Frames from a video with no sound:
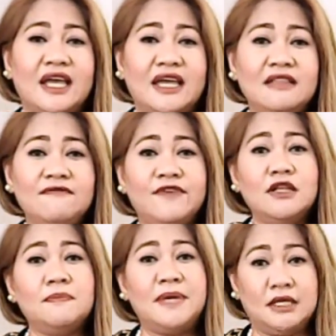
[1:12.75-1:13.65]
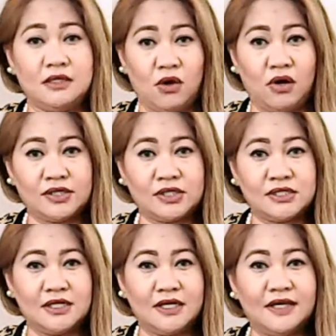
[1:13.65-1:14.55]
In Philippine
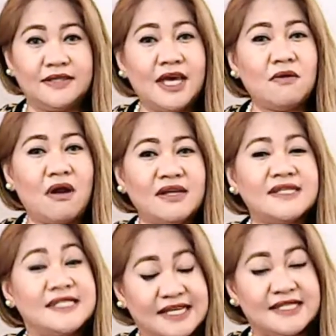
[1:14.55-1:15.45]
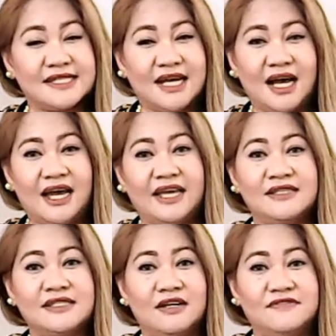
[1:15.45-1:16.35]
laws, there are six
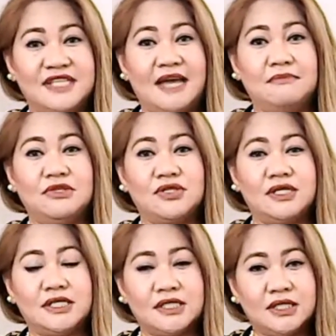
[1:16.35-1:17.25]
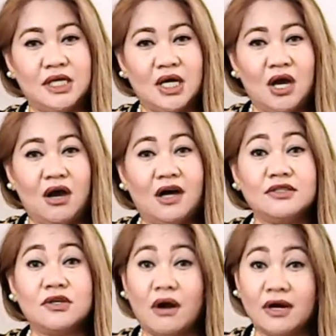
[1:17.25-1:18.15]
kinds of damages.
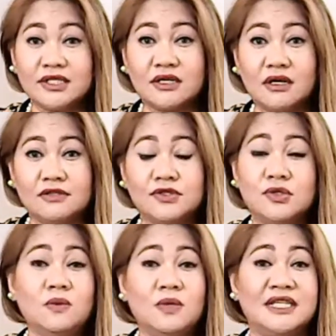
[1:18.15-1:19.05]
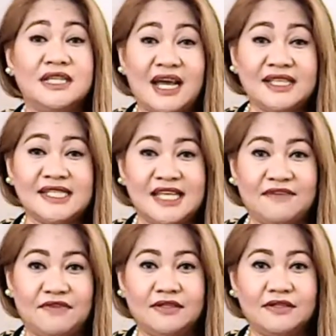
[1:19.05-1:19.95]
Under Article
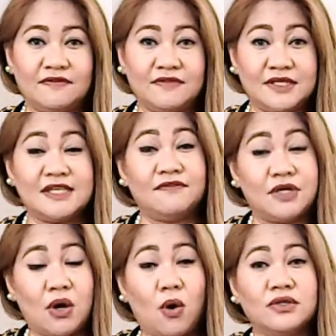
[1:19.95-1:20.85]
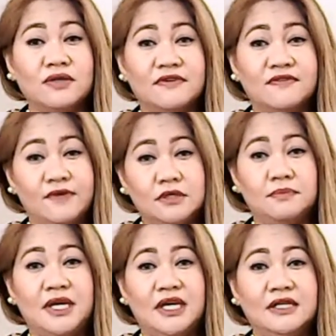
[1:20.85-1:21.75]
2197 of the Civil Code of the
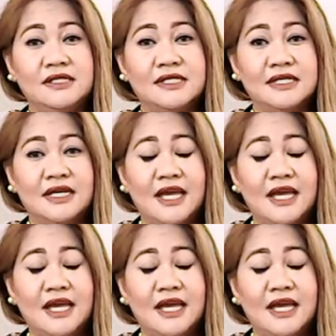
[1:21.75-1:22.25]
Philippines,